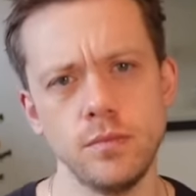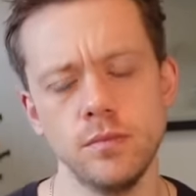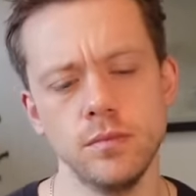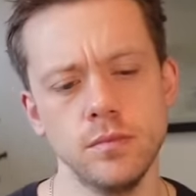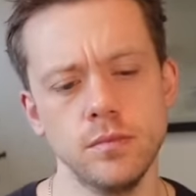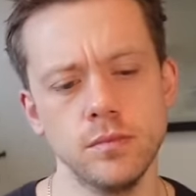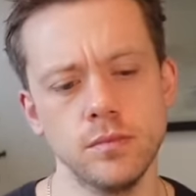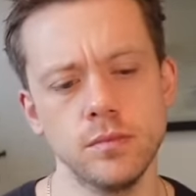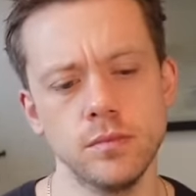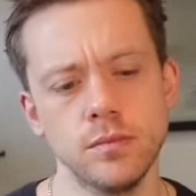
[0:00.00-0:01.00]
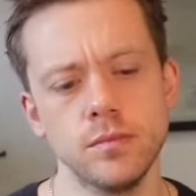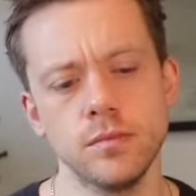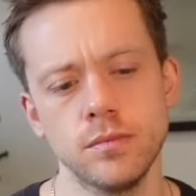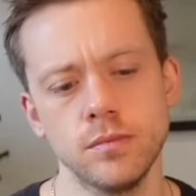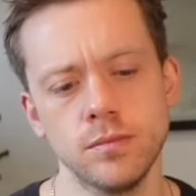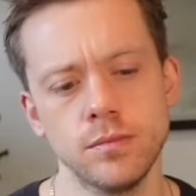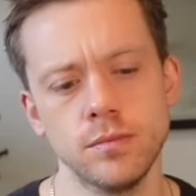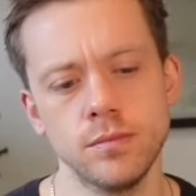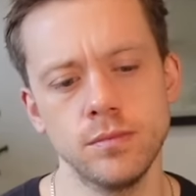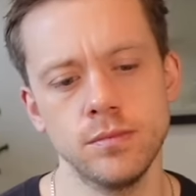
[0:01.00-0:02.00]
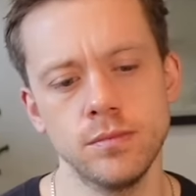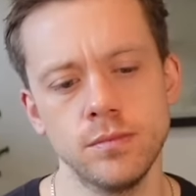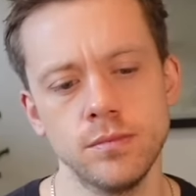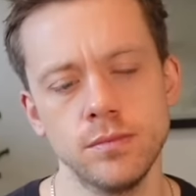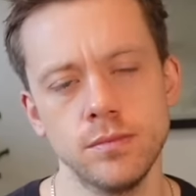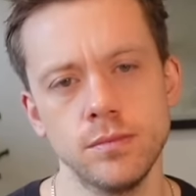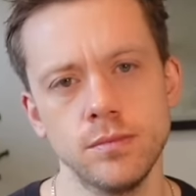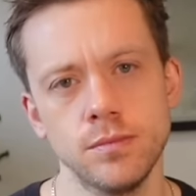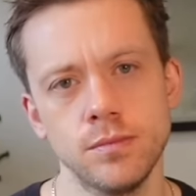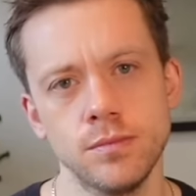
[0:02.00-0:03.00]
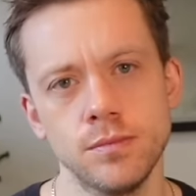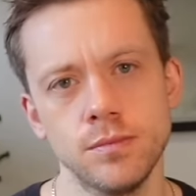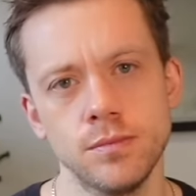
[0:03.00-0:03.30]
No words are spoken by the person on screen.